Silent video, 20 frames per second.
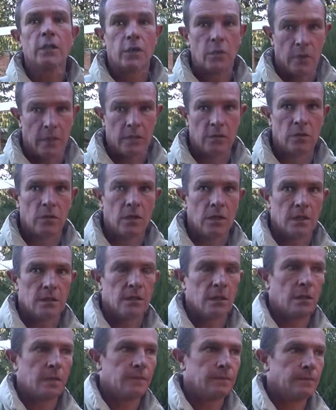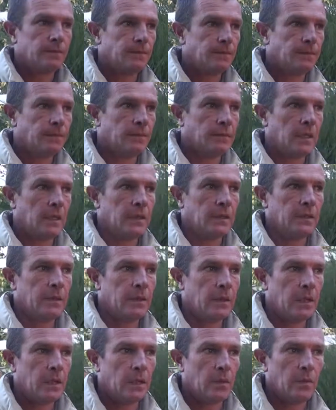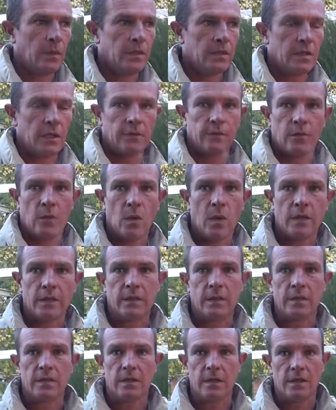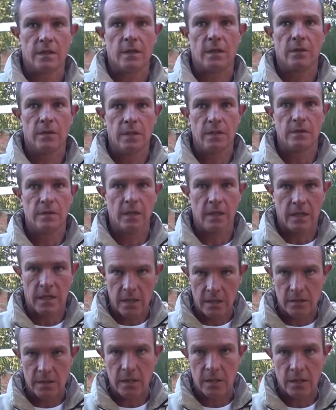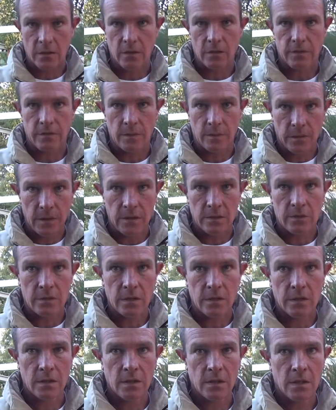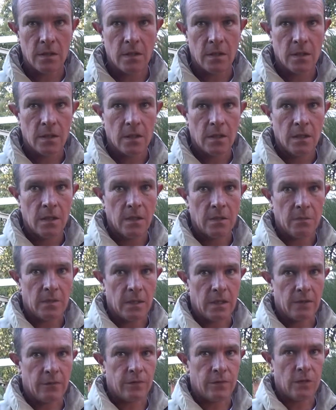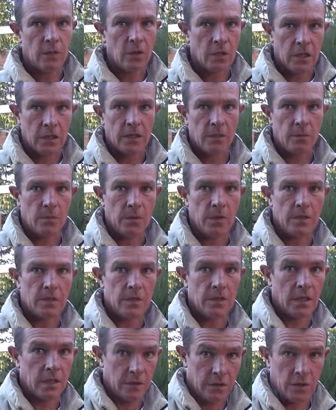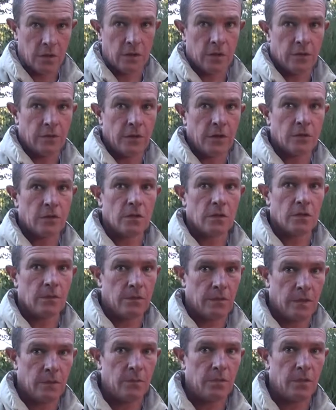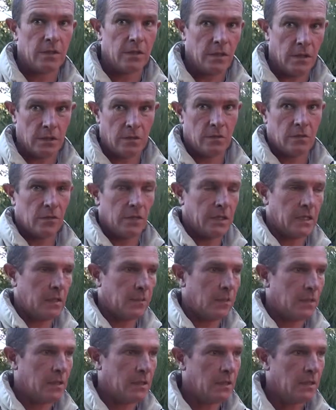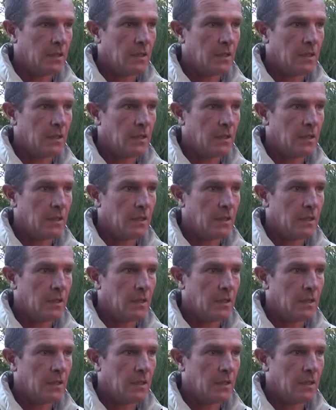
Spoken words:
US dollars, yeah. And we said, for what? He said, no, he's the caretaker of the bridge. But if you look at the bridge, and I'll show you photos of that bridge, that's on the camera,